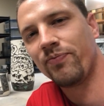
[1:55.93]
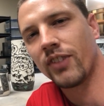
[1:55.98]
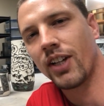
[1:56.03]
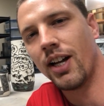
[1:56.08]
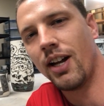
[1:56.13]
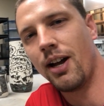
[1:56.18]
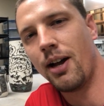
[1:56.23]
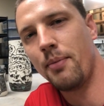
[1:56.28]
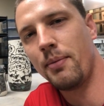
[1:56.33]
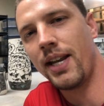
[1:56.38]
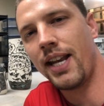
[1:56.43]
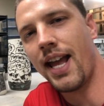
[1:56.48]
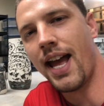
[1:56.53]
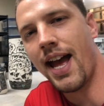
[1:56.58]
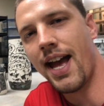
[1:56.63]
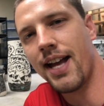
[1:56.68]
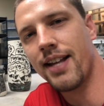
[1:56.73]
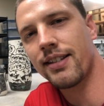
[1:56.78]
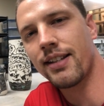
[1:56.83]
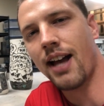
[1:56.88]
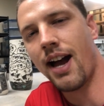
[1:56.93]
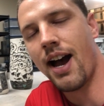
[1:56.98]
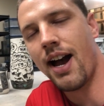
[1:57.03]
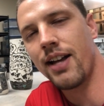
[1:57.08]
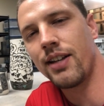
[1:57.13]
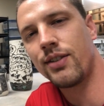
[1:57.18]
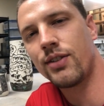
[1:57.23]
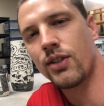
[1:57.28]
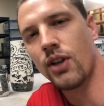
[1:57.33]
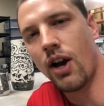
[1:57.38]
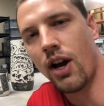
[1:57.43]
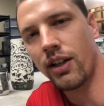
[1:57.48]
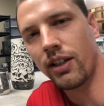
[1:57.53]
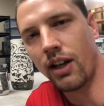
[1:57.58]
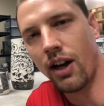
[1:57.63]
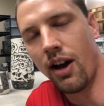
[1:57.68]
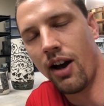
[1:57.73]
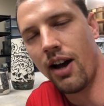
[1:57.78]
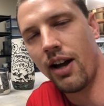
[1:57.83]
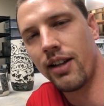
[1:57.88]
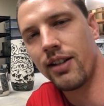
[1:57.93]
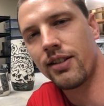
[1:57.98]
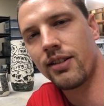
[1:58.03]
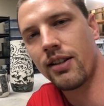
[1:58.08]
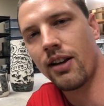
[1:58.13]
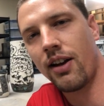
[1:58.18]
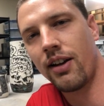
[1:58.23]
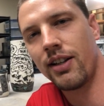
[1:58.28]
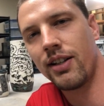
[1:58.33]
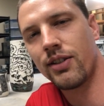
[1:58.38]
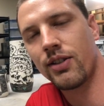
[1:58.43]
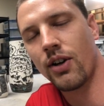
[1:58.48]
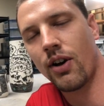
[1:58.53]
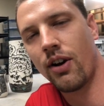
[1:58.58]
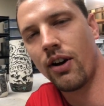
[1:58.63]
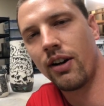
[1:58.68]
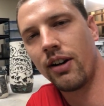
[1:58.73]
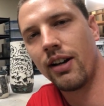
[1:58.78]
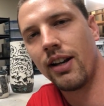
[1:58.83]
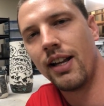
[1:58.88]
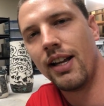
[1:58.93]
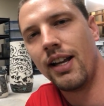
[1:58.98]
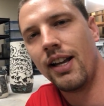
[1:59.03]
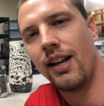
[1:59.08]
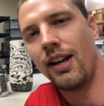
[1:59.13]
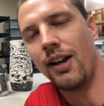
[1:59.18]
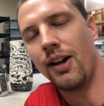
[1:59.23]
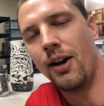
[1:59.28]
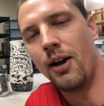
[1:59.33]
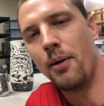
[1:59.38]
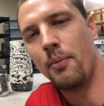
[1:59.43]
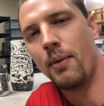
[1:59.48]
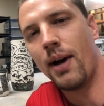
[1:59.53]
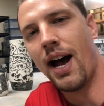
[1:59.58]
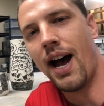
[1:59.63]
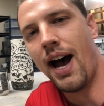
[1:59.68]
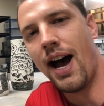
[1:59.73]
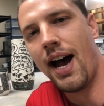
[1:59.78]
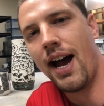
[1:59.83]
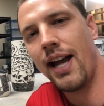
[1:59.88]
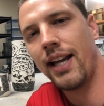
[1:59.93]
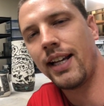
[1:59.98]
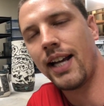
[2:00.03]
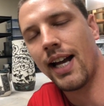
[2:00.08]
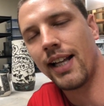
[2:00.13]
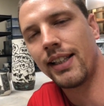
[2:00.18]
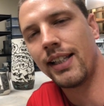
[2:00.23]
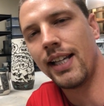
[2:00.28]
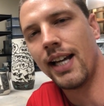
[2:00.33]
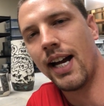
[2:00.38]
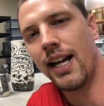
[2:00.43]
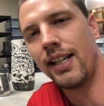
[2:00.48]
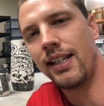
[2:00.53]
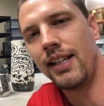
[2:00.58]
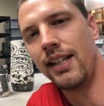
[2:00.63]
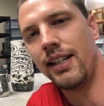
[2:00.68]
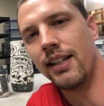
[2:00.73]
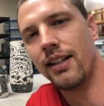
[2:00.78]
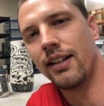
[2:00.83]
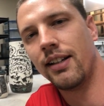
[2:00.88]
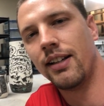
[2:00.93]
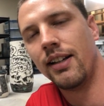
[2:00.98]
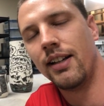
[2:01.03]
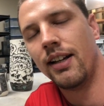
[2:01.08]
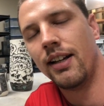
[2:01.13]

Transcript: And as I sought God and sought His heart, I got the idea